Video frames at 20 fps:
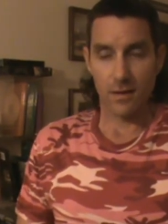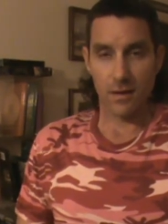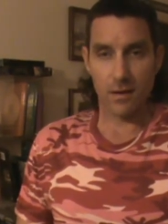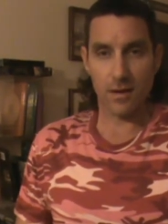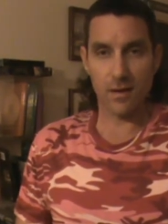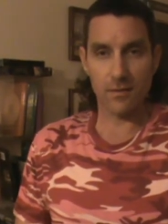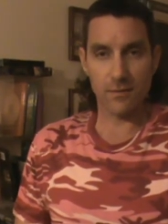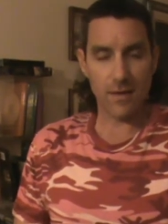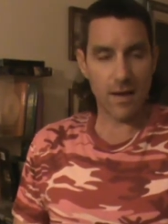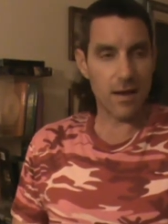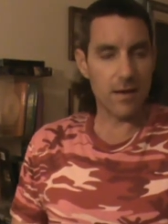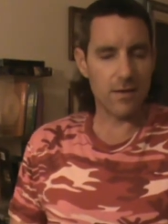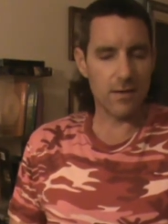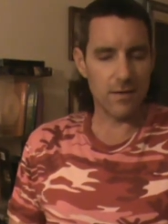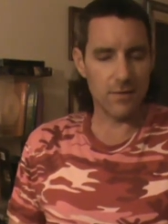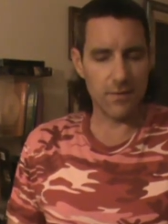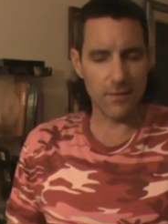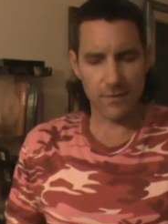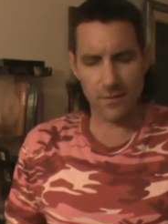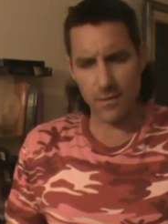because you
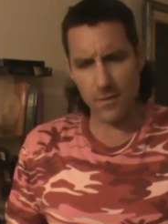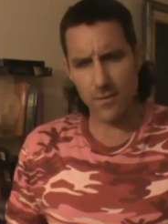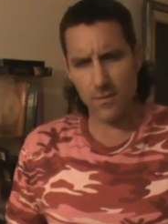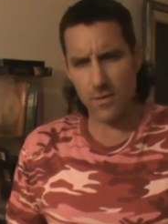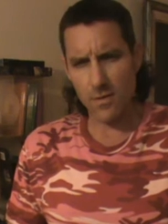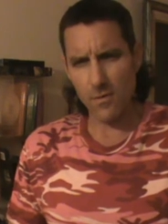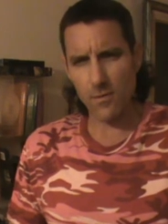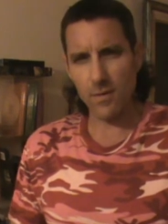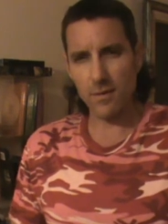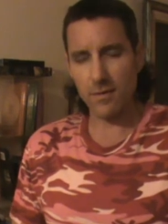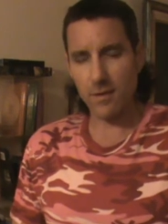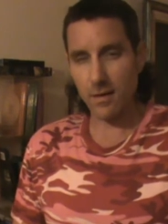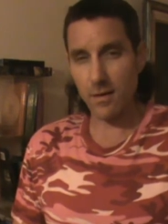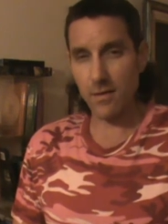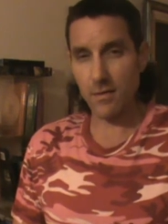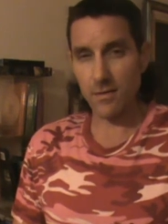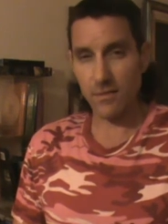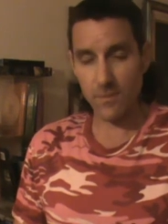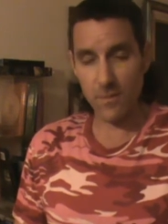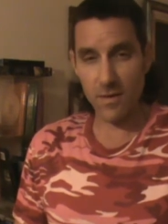just don't know what they're
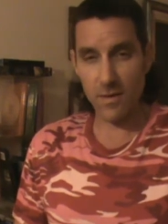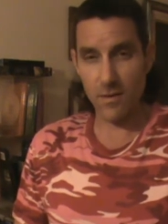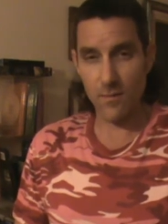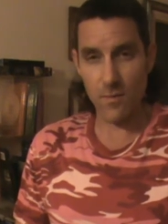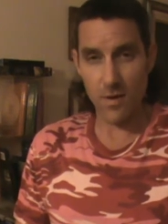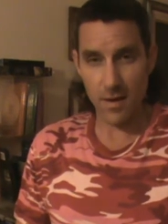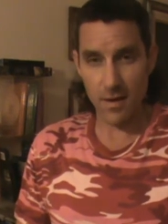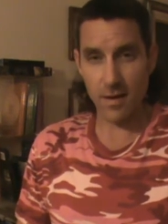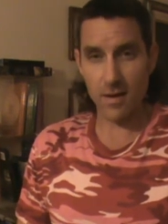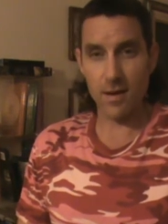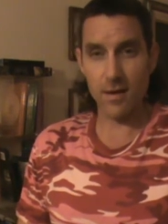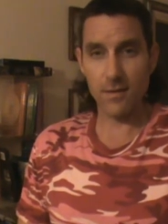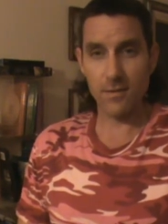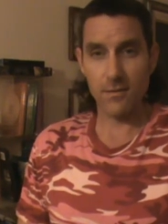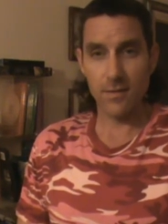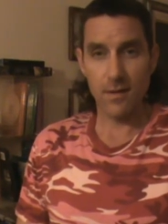gonna spend the money on.